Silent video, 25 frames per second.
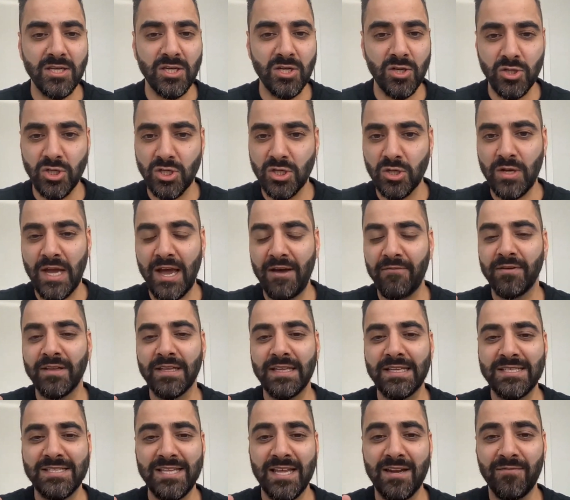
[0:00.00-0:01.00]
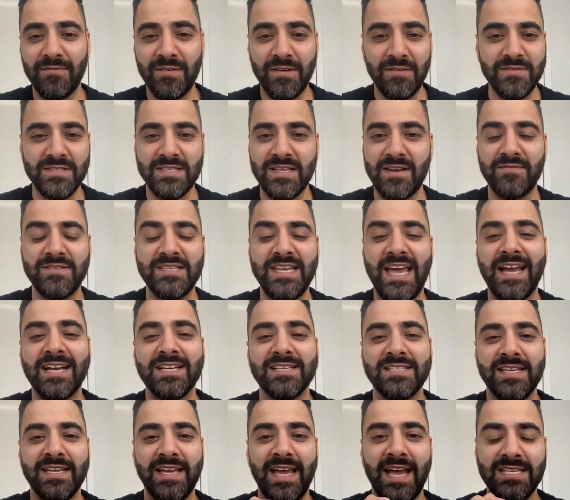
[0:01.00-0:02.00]
you could have instead of
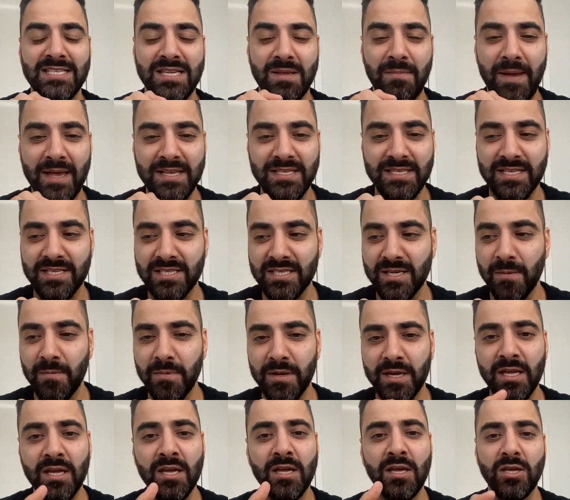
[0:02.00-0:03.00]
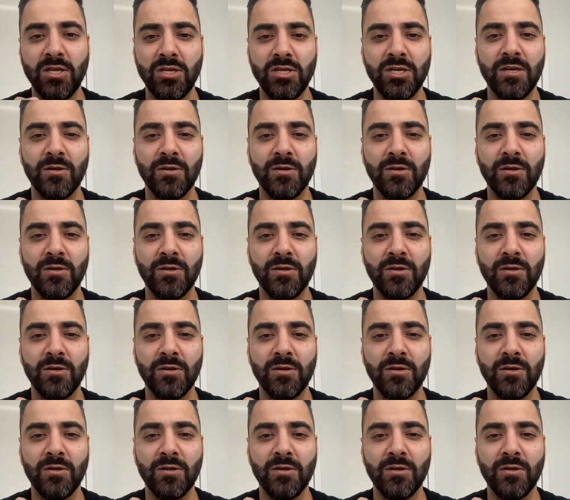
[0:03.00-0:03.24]
texting, SMSing somebody,